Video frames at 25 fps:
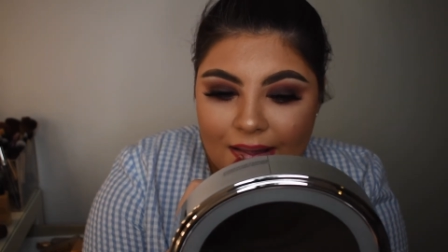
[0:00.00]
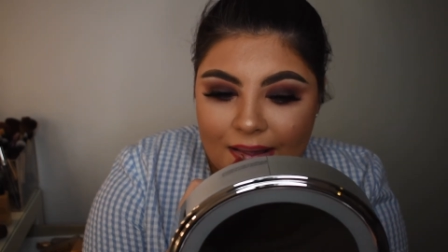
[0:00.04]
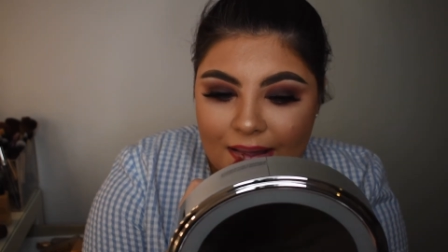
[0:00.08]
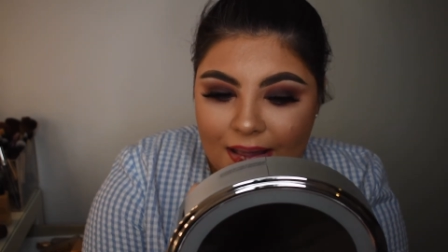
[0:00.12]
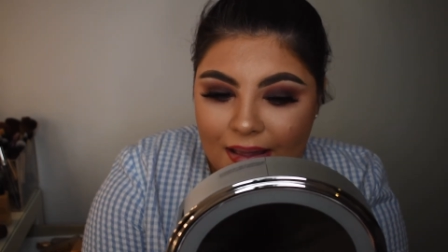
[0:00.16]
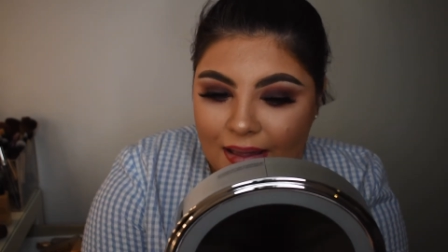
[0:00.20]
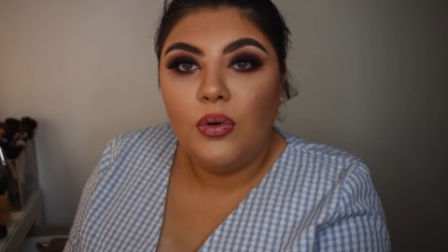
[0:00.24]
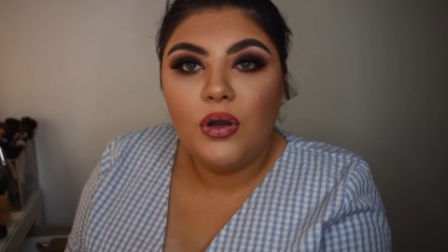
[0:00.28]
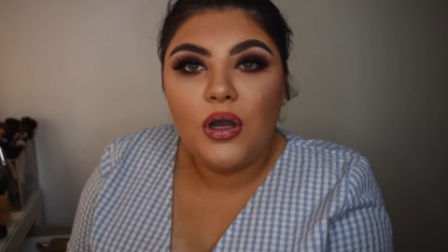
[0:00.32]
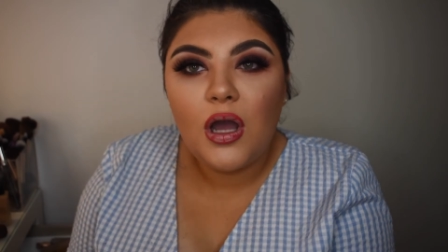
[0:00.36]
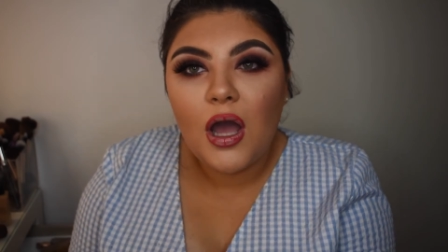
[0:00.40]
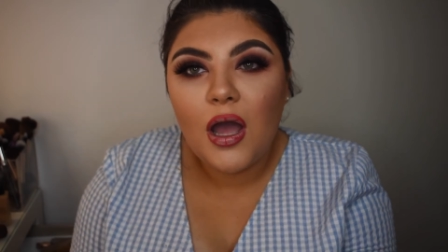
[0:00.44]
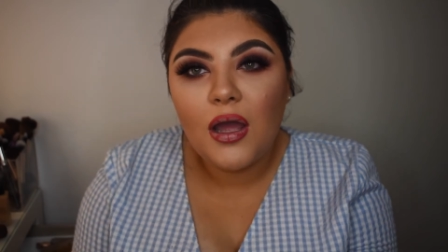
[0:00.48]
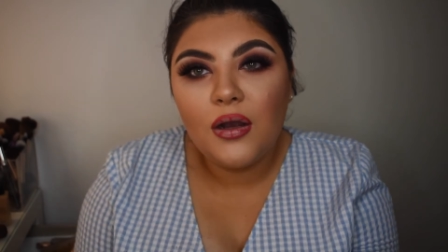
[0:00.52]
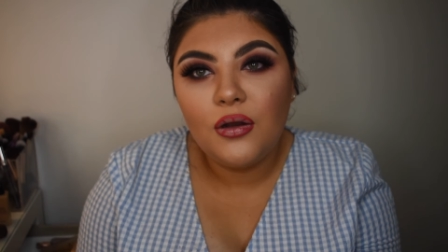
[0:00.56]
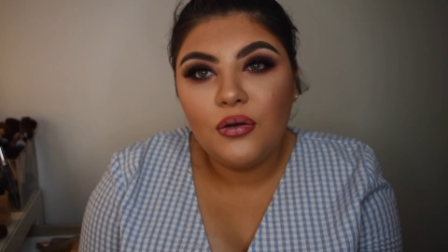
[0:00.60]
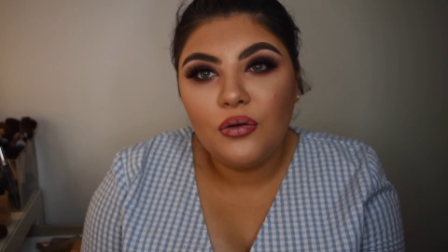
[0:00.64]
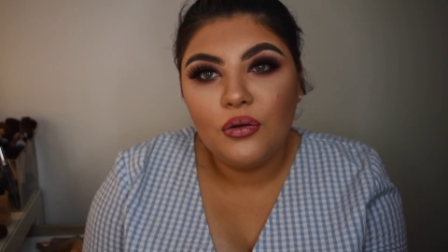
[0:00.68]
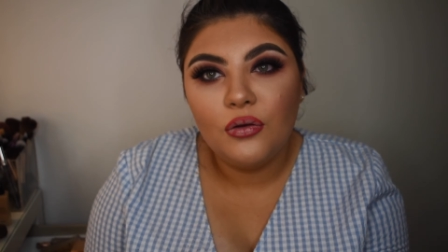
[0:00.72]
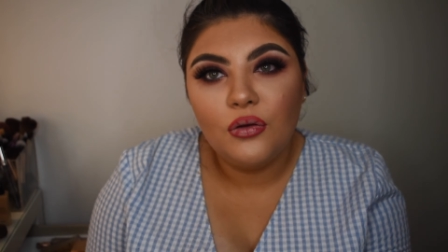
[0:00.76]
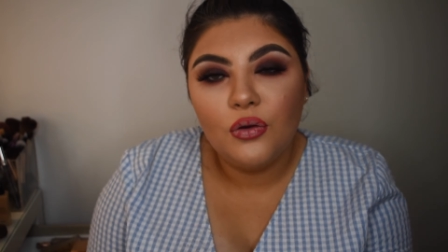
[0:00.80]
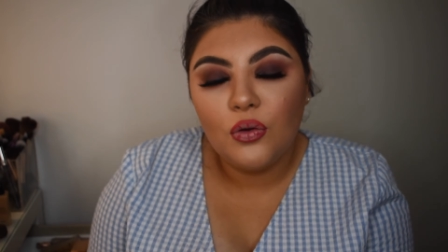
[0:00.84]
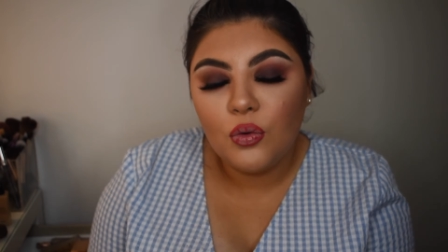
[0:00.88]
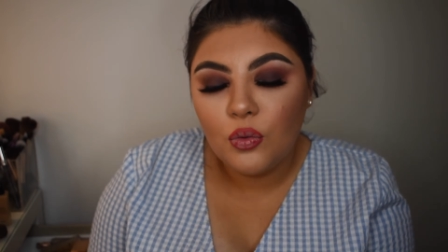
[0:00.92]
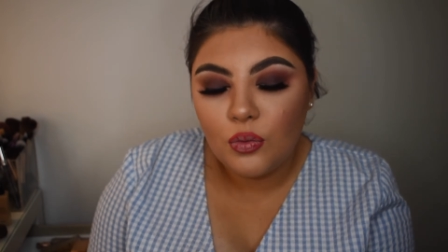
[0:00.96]
We're
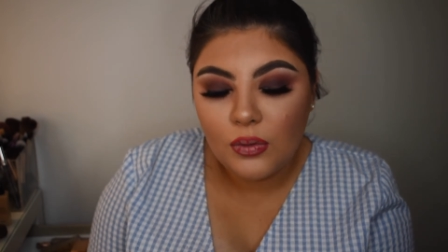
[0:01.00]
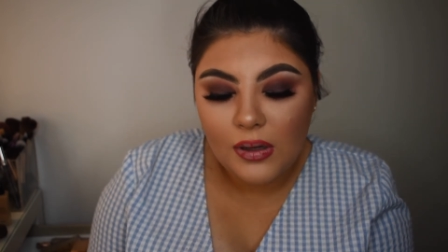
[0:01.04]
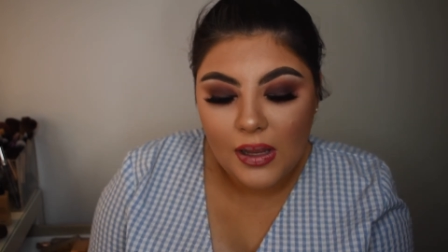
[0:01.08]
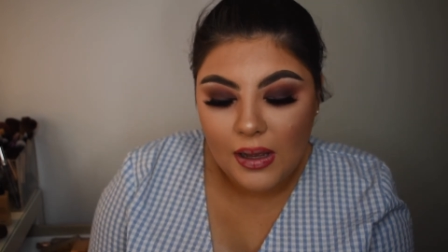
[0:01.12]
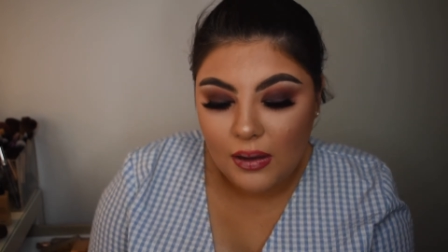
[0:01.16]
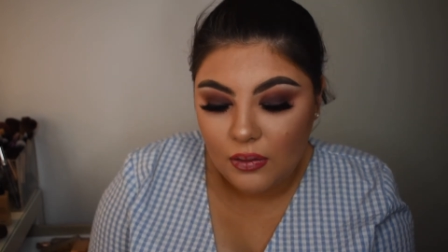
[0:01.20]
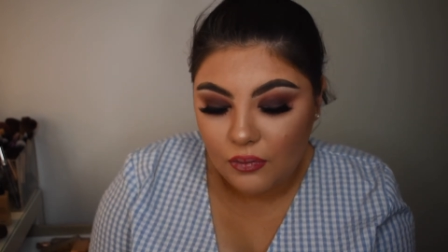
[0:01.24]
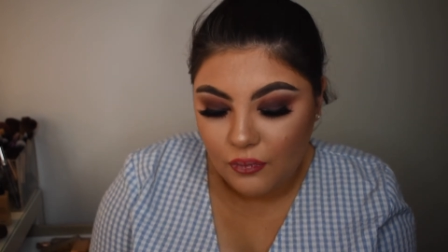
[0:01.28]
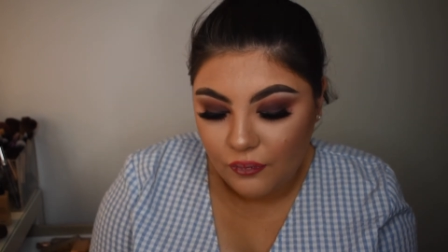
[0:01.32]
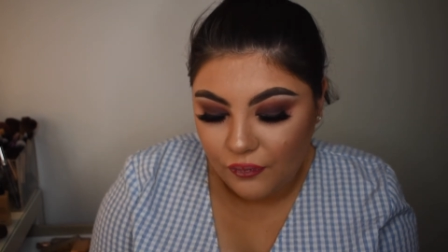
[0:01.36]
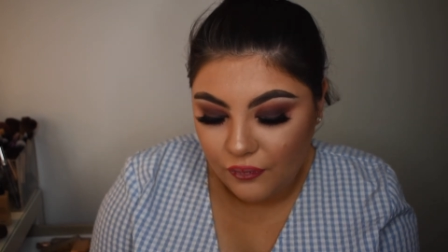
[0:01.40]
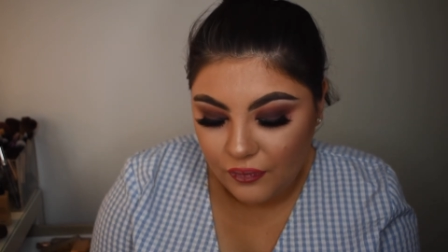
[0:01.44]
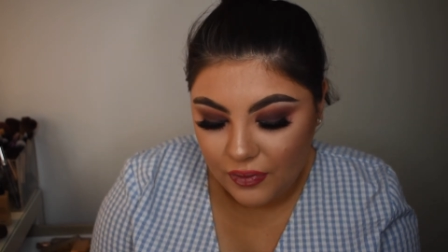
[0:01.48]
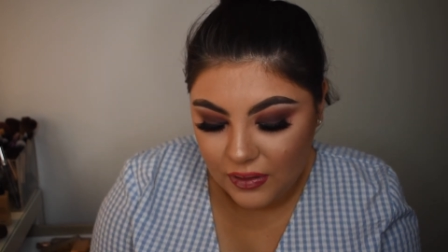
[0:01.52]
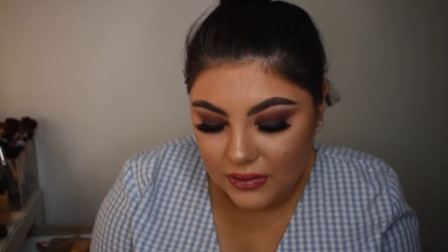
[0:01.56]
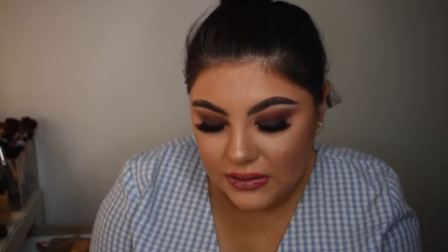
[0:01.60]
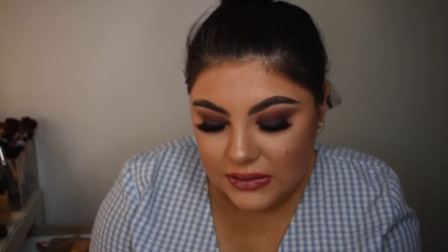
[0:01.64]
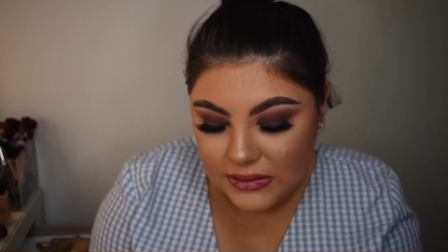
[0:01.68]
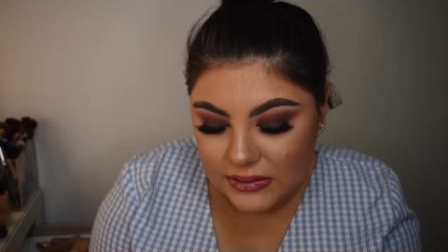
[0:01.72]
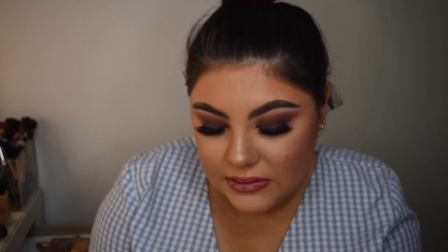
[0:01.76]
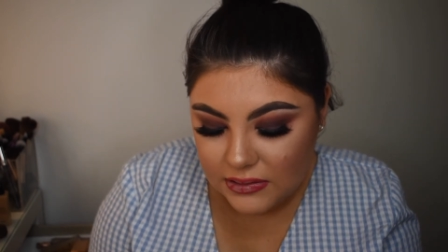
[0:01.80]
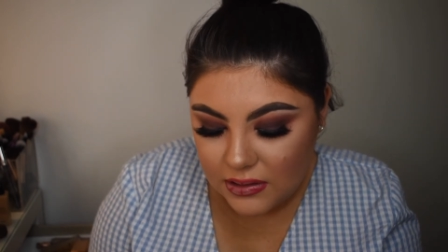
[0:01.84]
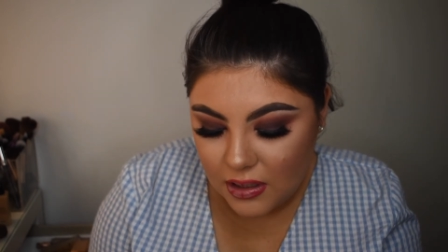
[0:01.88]
going all out for this